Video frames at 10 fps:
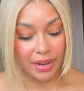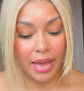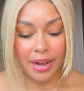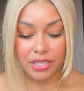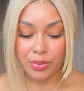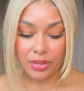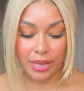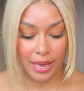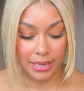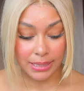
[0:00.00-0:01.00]
honest with you
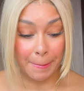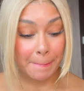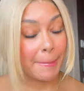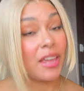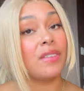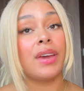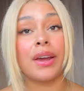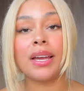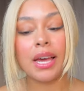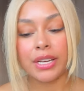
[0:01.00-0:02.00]
guys. I'm gonna be very
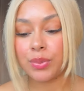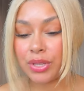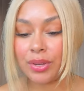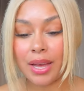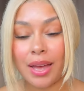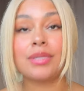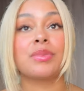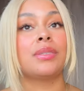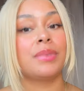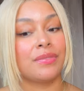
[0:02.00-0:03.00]
honest with you guys. I'm
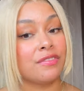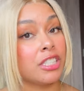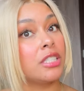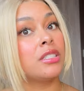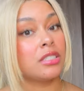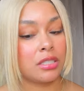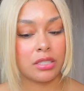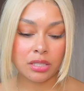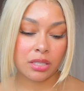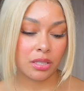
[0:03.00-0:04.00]
gonna be very
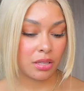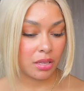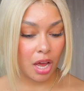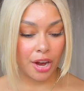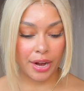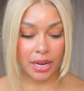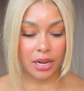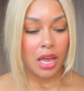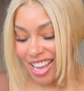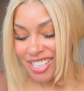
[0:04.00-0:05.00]
honest, all right?
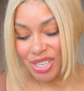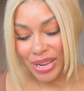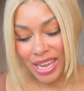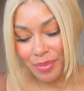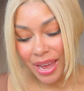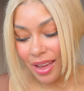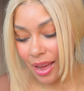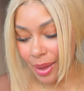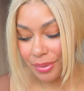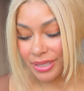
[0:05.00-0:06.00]
So in my
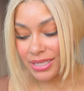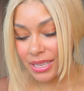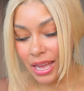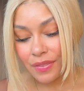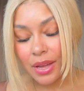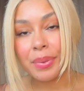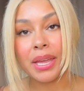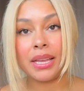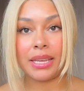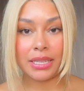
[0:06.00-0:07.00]
humblest of
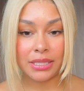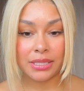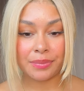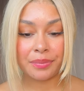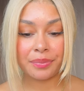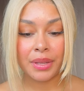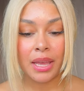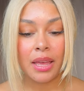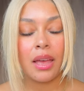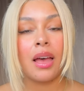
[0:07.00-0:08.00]
opinions,
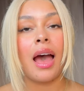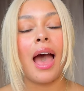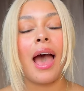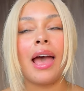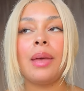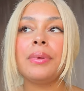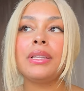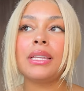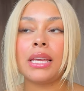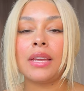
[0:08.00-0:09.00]
I
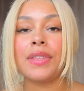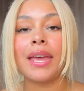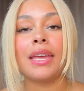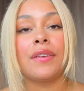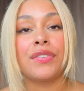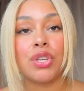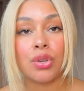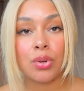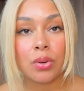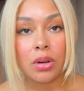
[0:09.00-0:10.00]
believe that if
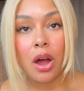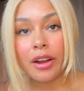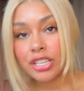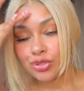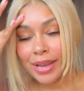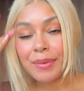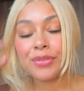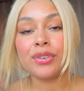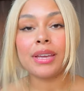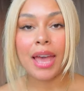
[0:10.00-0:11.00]
you are strapped
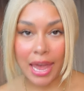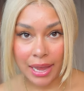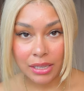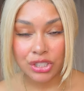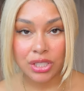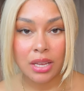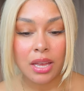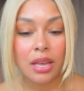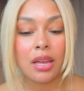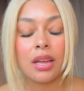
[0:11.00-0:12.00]
for cash,
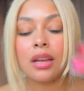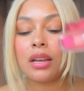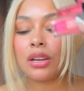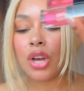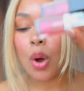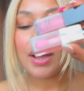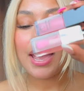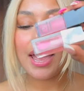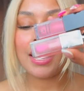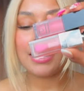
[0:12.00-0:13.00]
go ahead